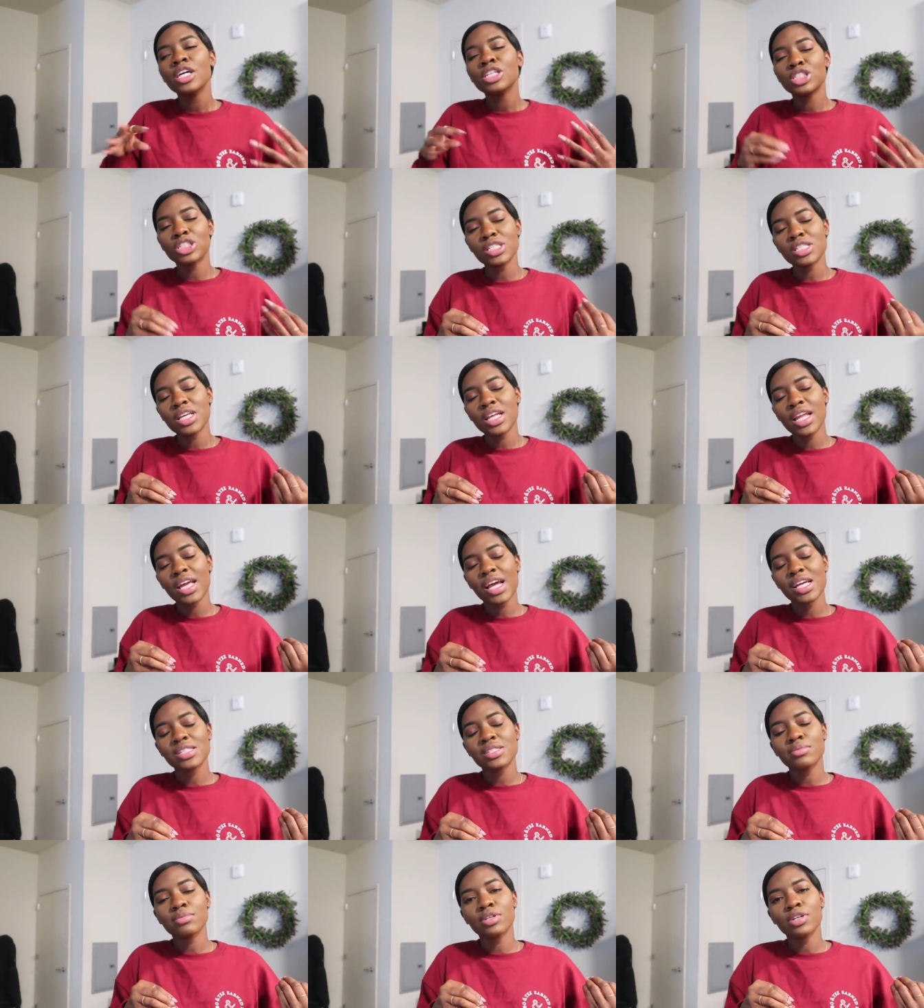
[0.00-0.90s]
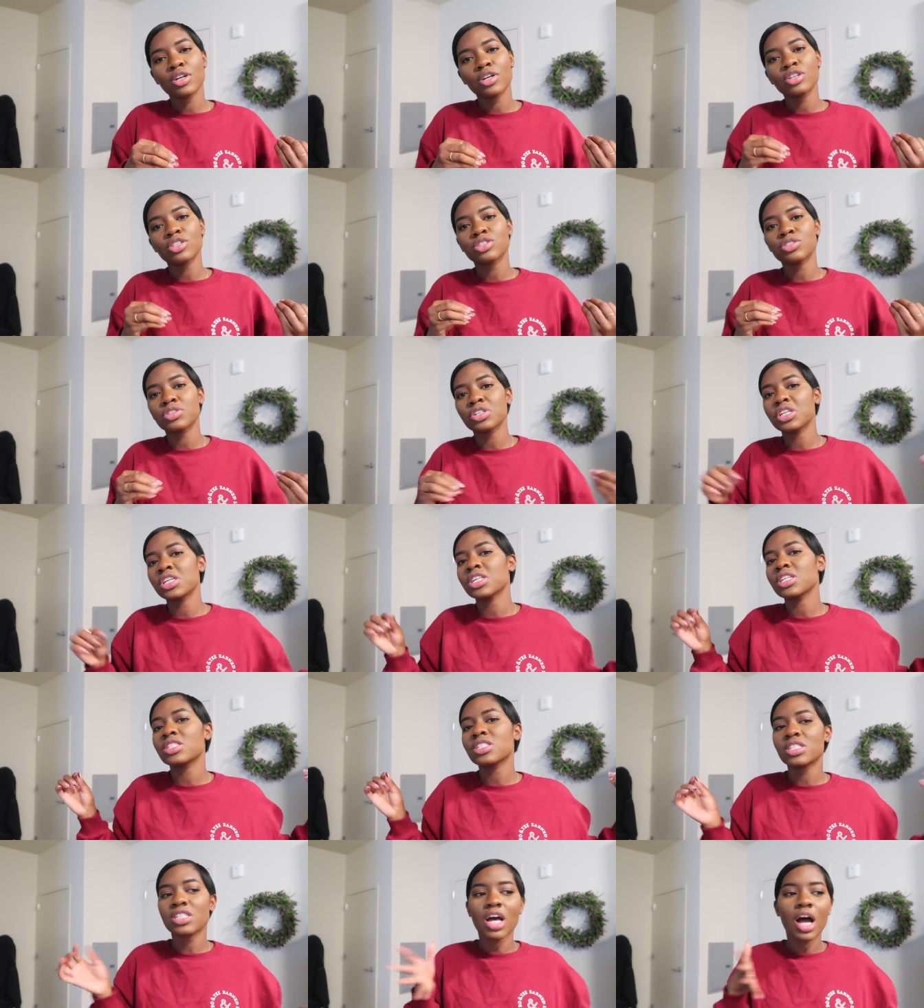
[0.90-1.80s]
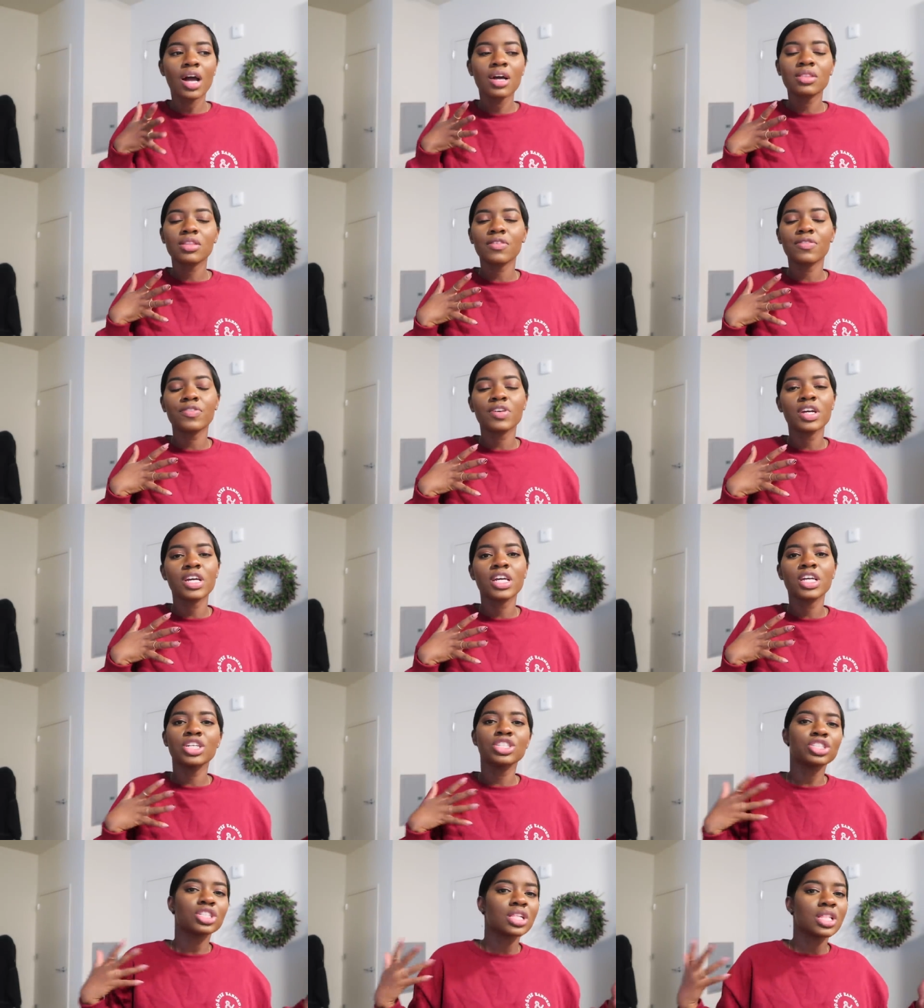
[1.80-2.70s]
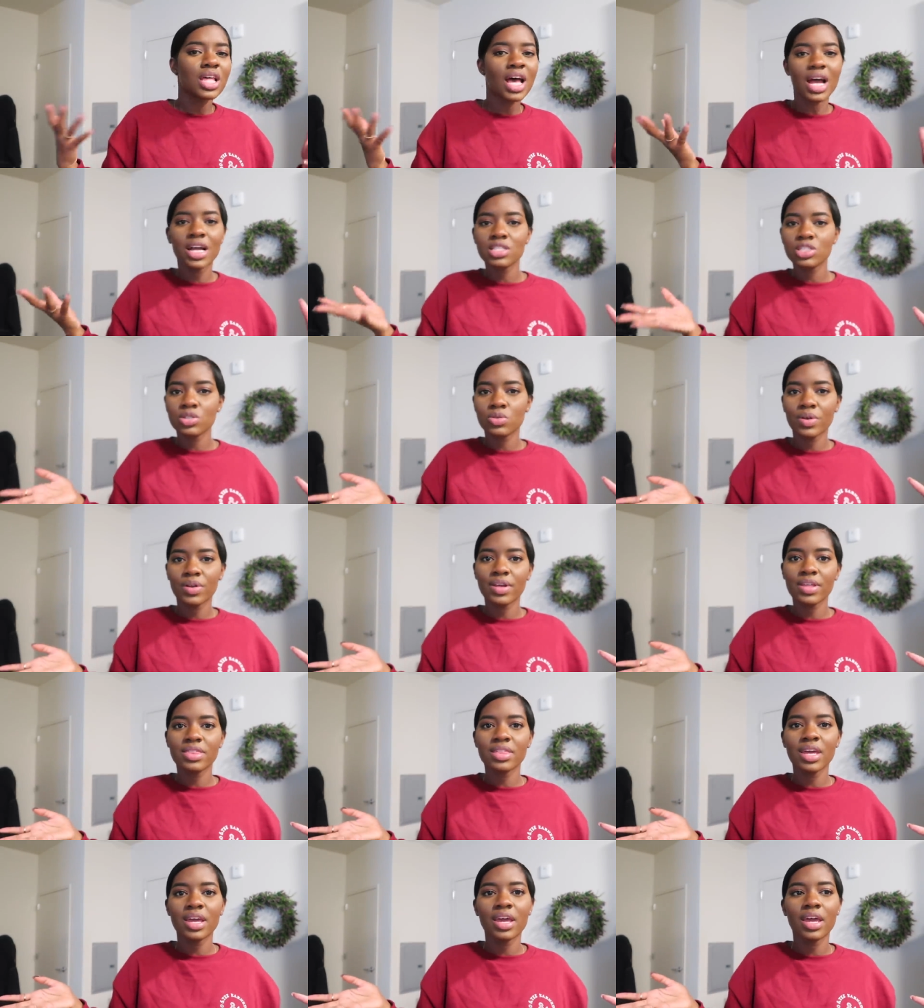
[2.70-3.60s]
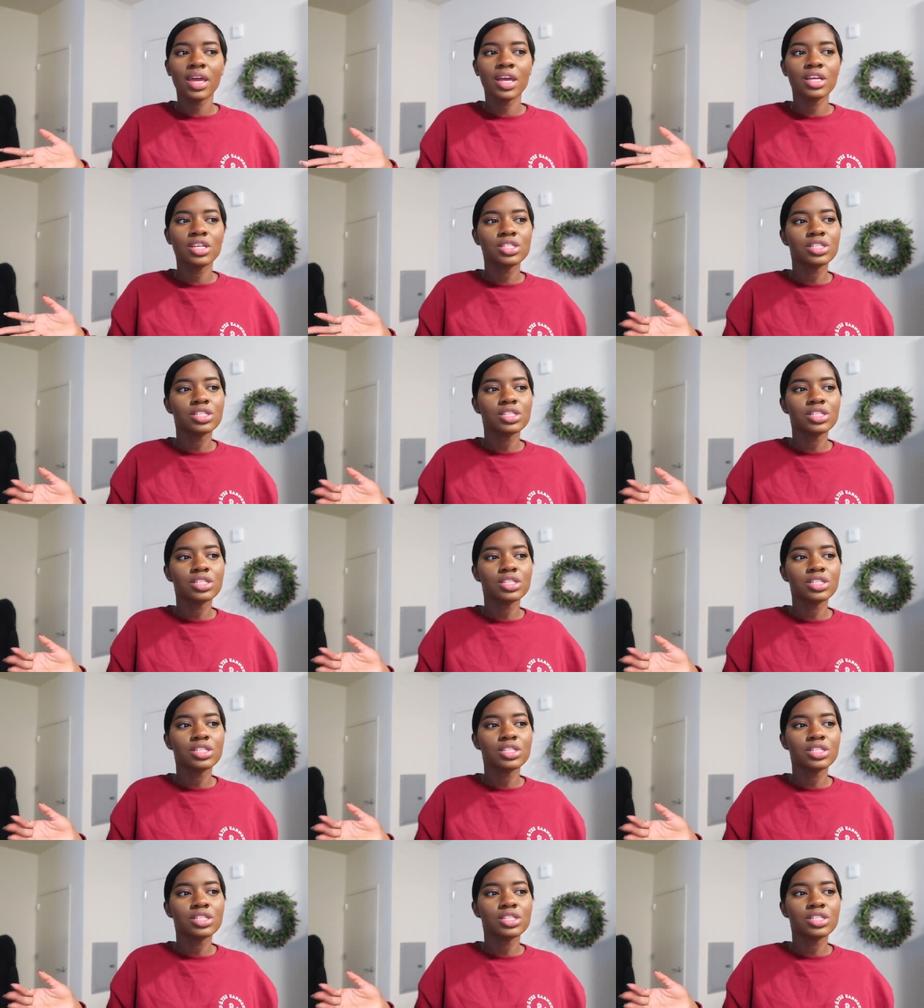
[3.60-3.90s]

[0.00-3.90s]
Just gonna get some groceries, stock the fridge, that sort of thing.